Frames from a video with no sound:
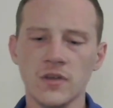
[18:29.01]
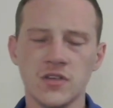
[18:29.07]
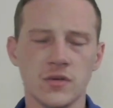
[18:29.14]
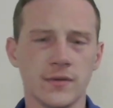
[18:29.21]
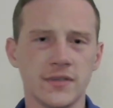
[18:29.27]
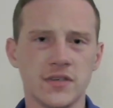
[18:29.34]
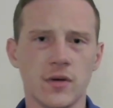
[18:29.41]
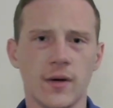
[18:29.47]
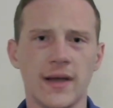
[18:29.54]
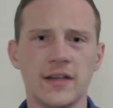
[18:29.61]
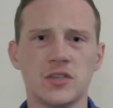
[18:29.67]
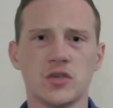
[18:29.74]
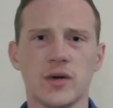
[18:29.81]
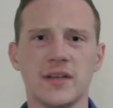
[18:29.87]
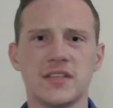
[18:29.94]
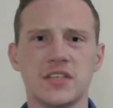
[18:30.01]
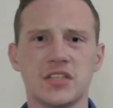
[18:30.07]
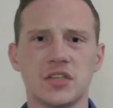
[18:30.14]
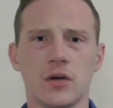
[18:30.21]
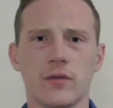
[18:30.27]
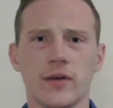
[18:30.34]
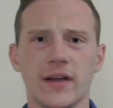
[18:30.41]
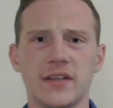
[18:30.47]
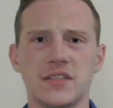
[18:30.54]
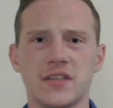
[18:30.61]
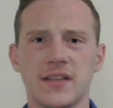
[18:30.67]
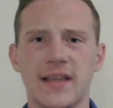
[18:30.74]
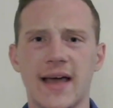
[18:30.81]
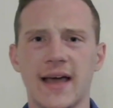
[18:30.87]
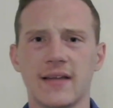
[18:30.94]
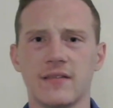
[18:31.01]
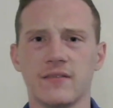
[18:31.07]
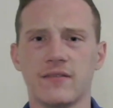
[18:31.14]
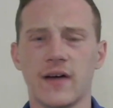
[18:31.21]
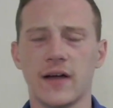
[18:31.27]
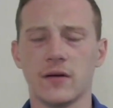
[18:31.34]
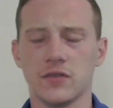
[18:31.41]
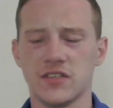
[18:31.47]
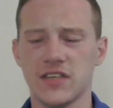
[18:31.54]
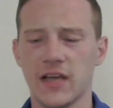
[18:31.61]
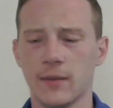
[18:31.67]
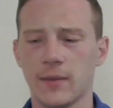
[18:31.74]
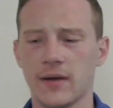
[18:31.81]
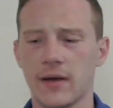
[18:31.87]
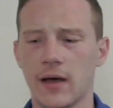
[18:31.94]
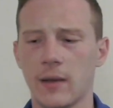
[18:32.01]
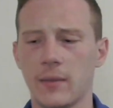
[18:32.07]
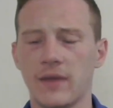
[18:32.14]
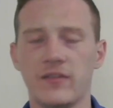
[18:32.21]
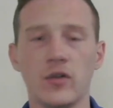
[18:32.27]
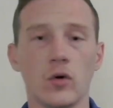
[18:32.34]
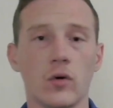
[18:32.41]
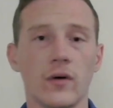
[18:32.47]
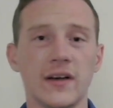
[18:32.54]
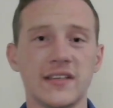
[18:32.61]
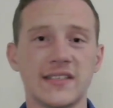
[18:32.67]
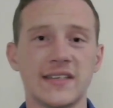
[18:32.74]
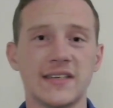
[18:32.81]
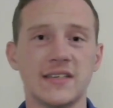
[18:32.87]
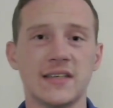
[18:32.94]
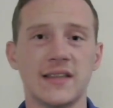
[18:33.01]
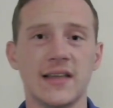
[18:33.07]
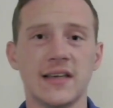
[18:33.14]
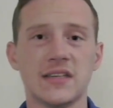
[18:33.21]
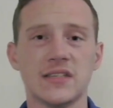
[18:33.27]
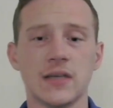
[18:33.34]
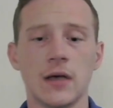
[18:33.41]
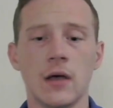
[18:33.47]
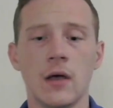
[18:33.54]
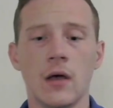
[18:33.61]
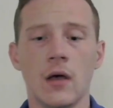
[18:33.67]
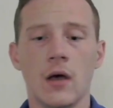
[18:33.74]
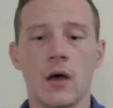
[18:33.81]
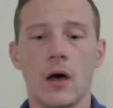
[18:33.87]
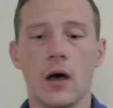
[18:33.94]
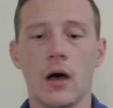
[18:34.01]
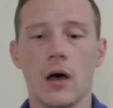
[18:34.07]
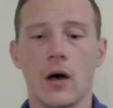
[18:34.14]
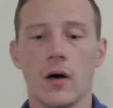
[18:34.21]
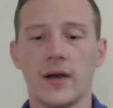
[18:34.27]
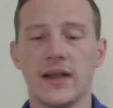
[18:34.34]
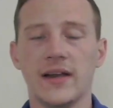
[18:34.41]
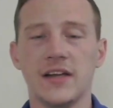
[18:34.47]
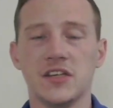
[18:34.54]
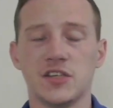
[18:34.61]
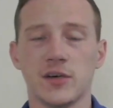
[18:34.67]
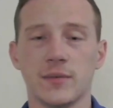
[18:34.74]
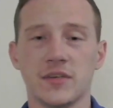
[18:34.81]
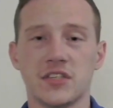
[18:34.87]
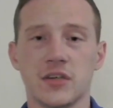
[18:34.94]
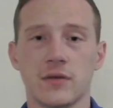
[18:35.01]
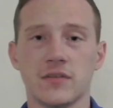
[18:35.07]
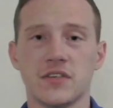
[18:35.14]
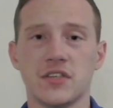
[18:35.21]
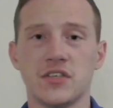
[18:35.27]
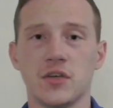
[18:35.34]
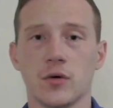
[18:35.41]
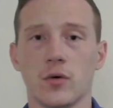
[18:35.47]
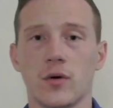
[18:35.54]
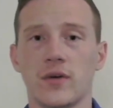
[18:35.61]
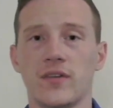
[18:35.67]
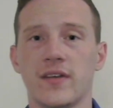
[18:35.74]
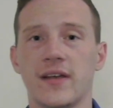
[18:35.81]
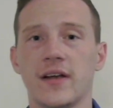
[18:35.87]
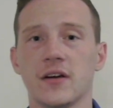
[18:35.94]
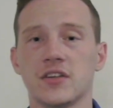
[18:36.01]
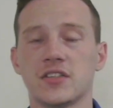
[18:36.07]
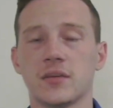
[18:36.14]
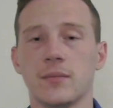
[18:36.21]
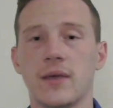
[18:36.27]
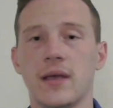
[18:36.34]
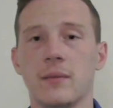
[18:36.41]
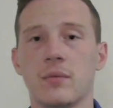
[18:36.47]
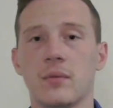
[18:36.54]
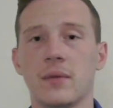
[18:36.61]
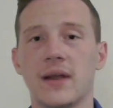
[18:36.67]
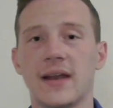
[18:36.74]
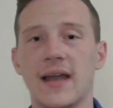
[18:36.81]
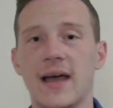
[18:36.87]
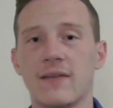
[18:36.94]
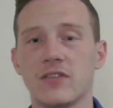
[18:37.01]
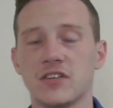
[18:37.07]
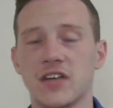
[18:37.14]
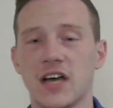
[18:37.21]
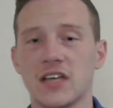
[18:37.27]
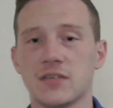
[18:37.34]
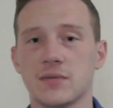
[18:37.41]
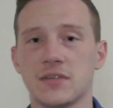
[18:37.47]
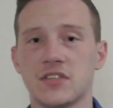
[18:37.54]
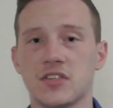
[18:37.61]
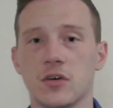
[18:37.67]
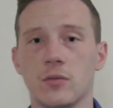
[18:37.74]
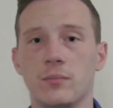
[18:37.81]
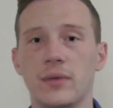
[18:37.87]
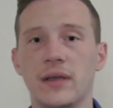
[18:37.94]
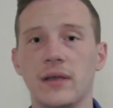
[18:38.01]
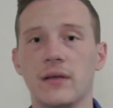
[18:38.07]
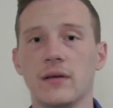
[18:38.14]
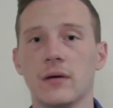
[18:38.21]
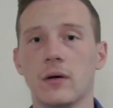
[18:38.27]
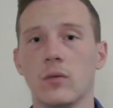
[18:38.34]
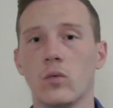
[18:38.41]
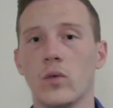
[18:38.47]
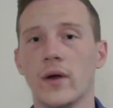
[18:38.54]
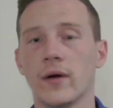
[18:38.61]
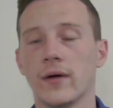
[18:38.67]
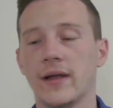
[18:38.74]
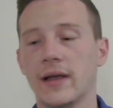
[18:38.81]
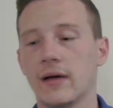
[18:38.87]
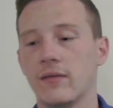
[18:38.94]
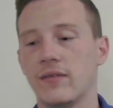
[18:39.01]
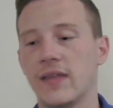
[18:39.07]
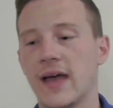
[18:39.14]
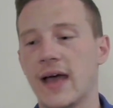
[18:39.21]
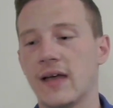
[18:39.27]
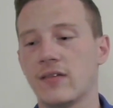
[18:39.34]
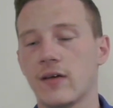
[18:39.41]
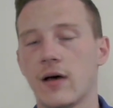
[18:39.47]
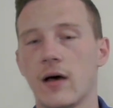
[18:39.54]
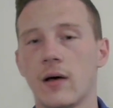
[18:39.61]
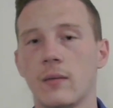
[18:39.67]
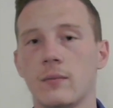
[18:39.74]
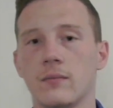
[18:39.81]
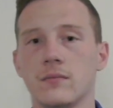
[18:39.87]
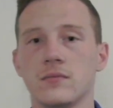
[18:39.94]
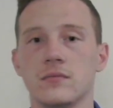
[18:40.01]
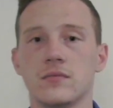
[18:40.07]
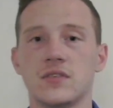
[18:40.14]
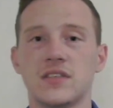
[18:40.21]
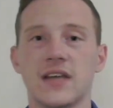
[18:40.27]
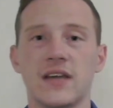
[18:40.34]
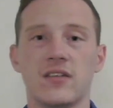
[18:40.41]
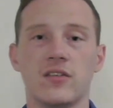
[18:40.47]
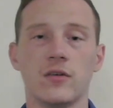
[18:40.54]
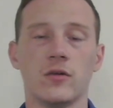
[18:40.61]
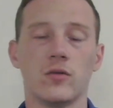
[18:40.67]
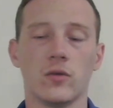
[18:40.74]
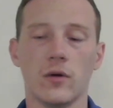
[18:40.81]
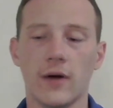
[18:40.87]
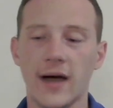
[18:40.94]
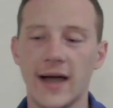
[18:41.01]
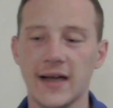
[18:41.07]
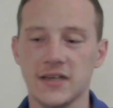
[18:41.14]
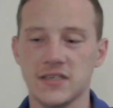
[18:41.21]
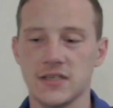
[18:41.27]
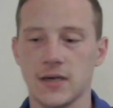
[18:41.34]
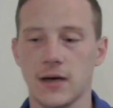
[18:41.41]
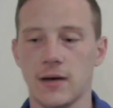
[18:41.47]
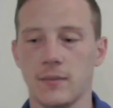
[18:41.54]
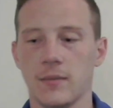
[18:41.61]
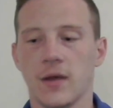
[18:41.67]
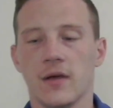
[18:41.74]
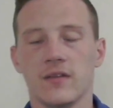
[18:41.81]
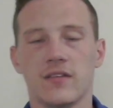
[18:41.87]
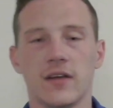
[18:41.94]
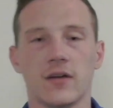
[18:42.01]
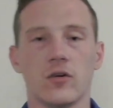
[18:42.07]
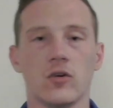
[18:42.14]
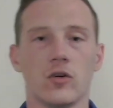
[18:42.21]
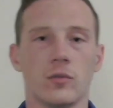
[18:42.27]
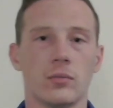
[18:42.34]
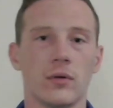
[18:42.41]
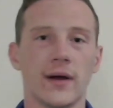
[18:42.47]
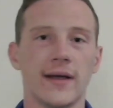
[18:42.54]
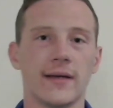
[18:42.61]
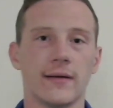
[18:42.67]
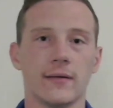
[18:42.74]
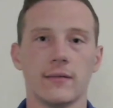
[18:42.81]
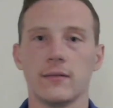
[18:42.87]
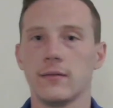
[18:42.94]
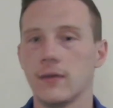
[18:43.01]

so let's go ahead and transition over into that final segment. Um, if you were listening to this uh, on any streaming services, you're going to hear some implemented advertisements. So be weary of that. Um, stay tuned, relax, um, take a little break,